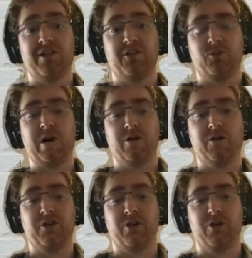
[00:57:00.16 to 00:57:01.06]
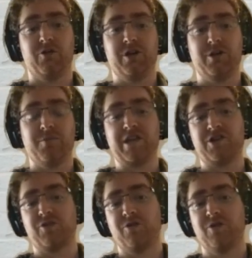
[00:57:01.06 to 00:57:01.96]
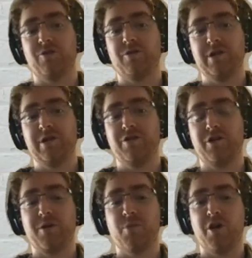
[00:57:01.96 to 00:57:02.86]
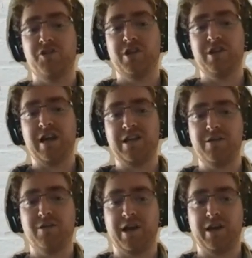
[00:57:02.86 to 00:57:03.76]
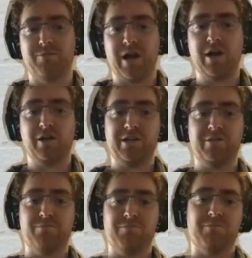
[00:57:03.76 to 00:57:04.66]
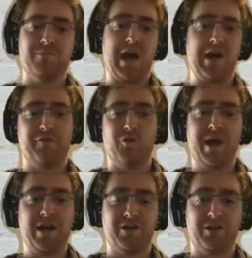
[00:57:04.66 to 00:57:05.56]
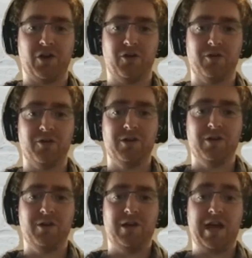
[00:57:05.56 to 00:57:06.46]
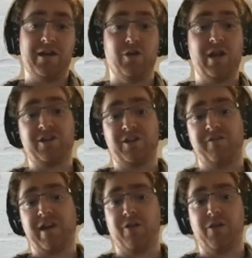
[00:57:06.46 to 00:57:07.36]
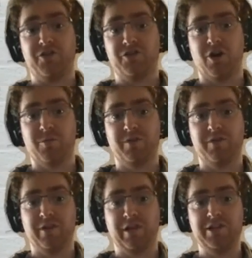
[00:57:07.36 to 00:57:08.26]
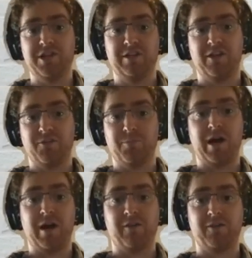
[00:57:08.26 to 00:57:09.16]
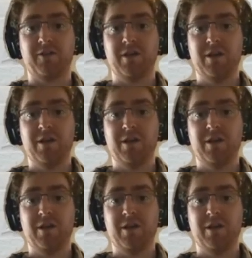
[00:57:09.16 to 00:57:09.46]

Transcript: as well. So you can make sure you're not going to merge in any like ugly, unformatted code. And it'll actually fail the job if the linting doesn't pass.